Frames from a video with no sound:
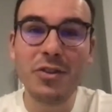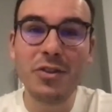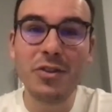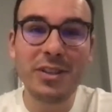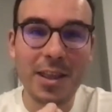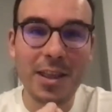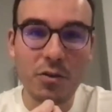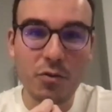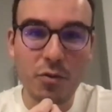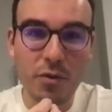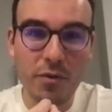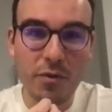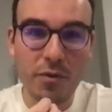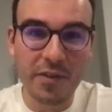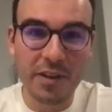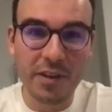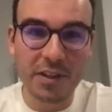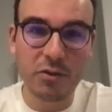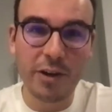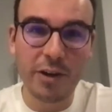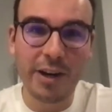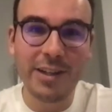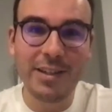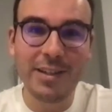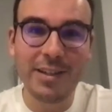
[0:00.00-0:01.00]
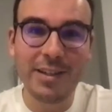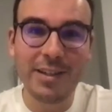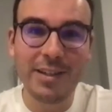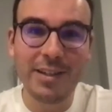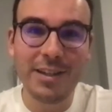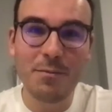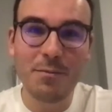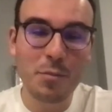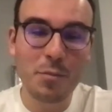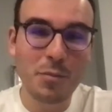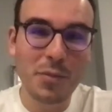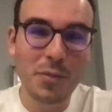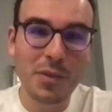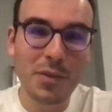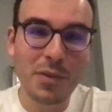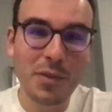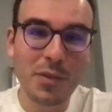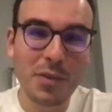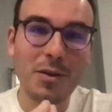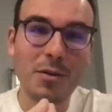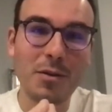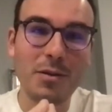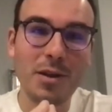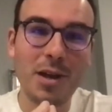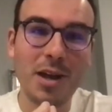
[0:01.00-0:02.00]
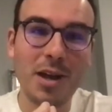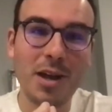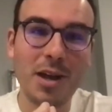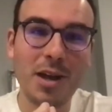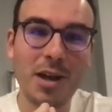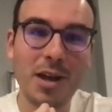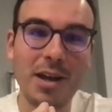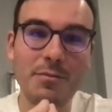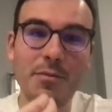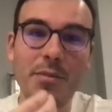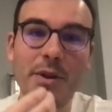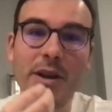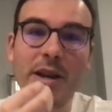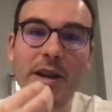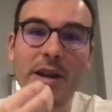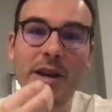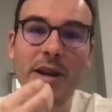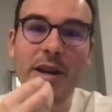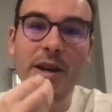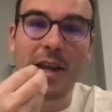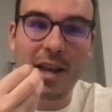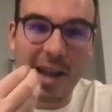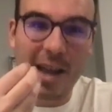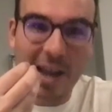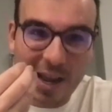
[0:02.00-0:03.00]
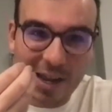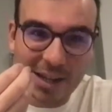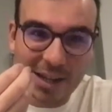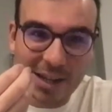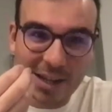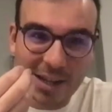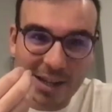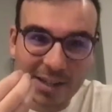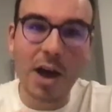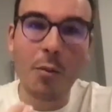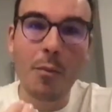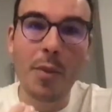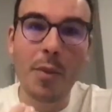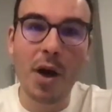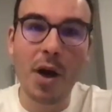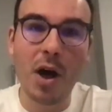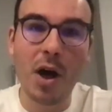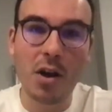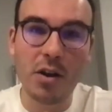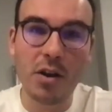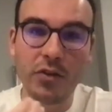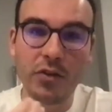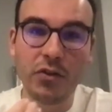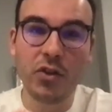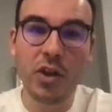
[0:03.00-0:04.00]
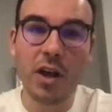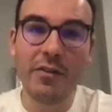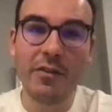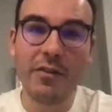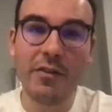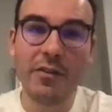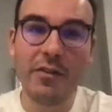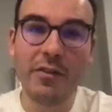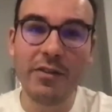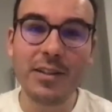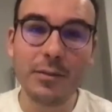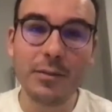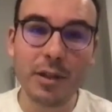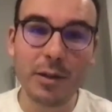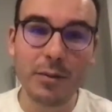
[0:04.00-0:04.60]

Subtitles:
It's not to say that you eviscerate it, but it's now part of the service.